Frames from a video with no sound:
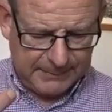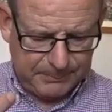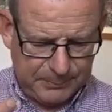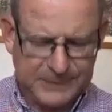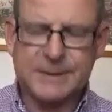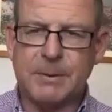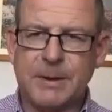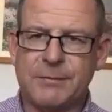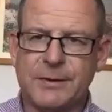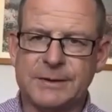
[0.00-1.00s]

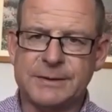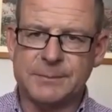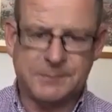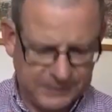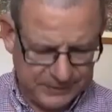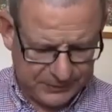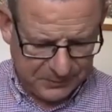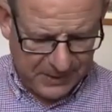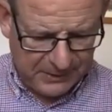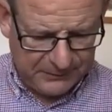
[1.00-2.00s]
principally verse
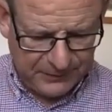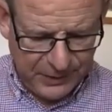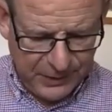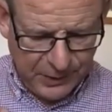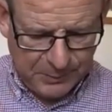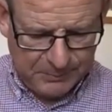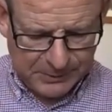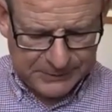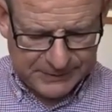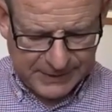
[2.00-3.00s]
12, when
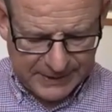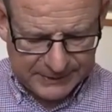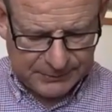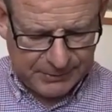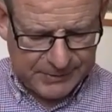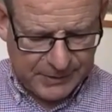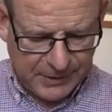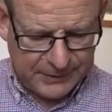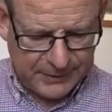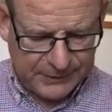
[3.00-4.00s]
Moses' hands grew
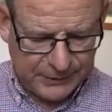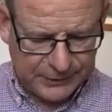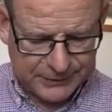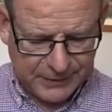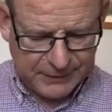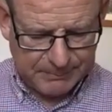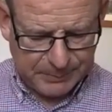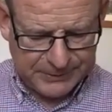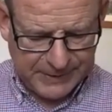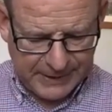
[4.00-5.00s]
tired, they took a stone and
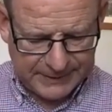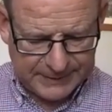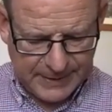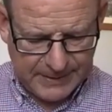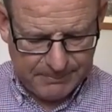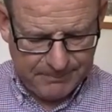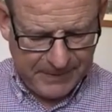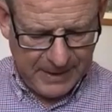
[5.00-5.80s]
put it under him,